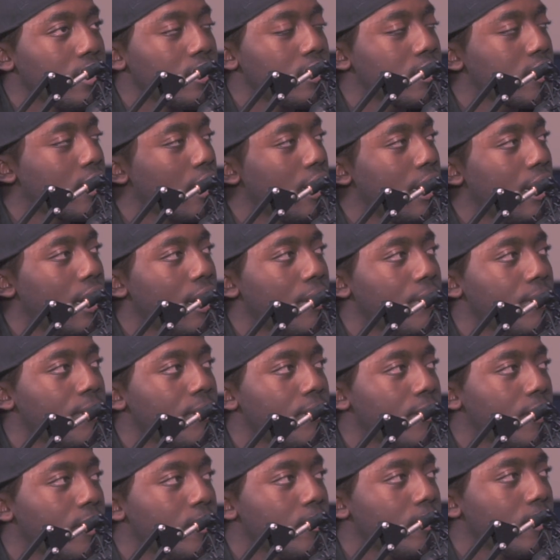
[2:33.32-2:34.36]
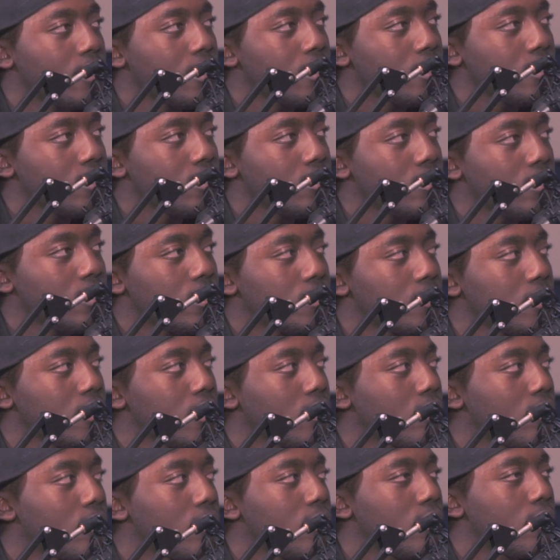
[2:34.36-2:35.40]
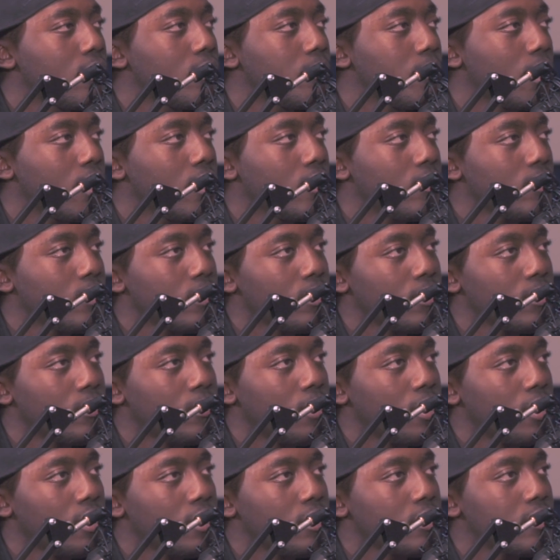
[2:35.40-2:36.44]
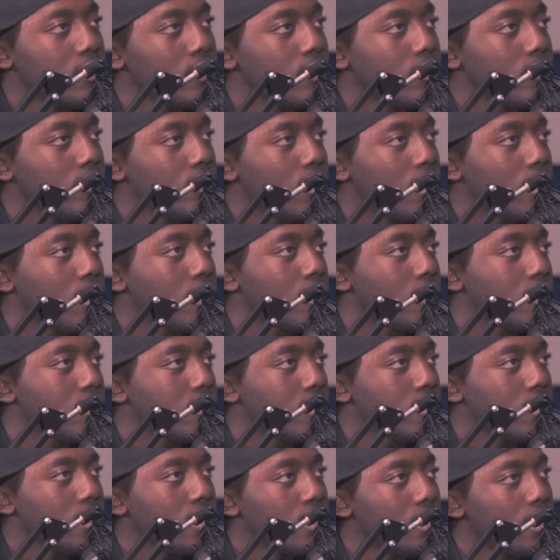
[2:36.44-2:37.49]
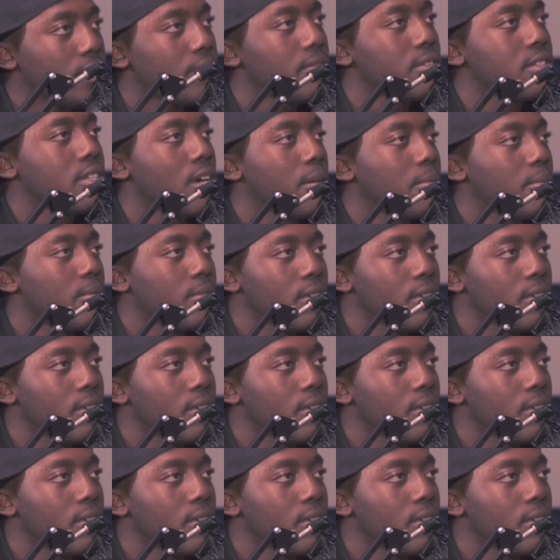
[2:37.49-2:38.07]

Just kind of having fun because, you know what I'm saying, growing up not knowing no better until you, like, see a different type of